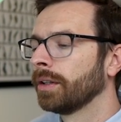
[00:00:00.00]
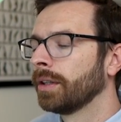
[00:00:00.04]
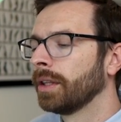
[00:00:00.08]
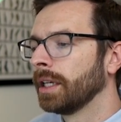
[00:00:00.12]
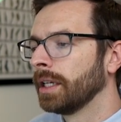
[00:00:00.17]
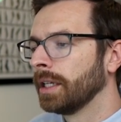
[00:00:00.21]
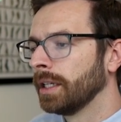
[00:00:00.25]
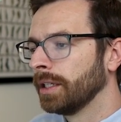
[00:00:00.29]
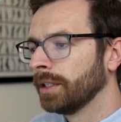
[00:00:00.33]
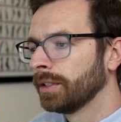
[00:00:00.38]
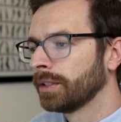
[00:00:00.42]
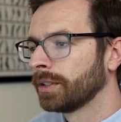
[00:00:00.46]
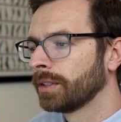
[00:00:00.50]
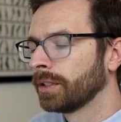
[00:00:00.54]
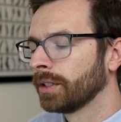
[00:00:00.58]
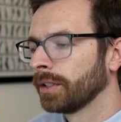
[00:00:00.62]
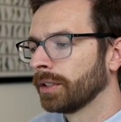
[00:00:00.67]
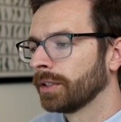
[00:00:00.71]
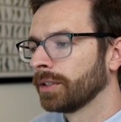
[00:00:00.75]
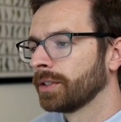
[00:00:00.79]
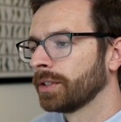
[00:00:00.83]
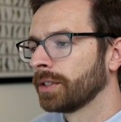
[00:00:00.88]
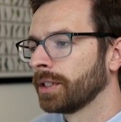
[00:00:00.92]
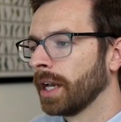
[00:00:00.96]
the
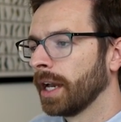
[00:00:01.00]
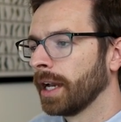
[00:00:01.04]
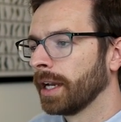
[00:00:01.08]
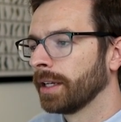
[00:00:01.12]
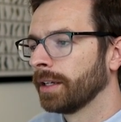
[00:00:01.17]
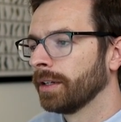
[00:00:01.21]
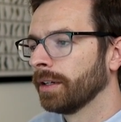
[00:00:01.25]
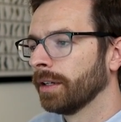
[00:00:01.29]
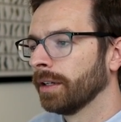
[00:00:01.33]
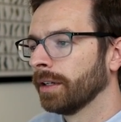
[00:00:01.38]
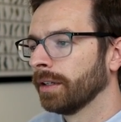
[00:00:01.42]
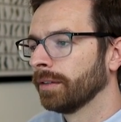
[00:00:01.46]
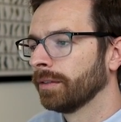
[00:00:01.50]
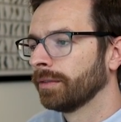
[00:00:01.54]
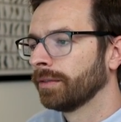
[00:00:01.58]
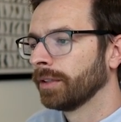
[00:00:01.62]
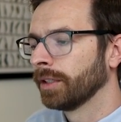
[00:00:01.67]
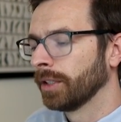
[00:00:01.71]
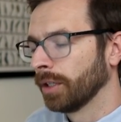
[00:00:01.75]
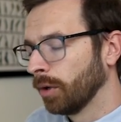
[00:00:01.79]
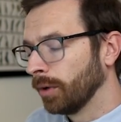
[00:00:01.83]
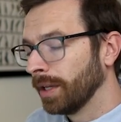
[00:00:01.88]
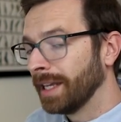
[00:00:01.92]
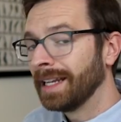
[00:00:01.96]
eastern side of,
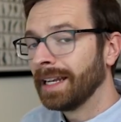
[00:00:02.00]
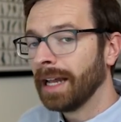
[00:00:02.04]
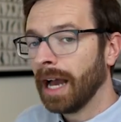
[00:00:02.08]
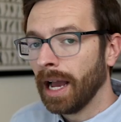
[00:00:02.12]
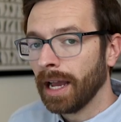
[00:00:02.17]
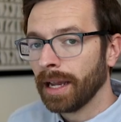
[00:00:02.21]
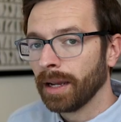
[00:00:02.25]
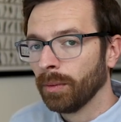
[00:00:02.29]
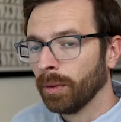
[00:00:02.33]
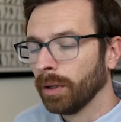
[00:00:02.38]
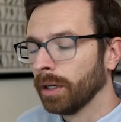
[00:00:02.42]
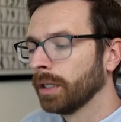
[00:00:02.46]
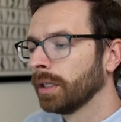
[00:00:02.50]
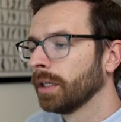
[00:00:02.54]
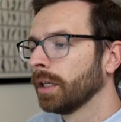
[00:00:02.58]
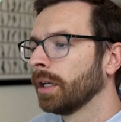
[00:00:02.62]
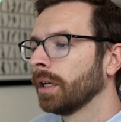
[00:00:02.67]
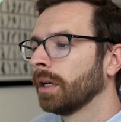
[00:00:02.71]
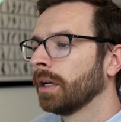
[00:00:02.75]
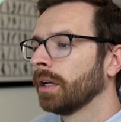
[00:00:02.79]
in Iowa,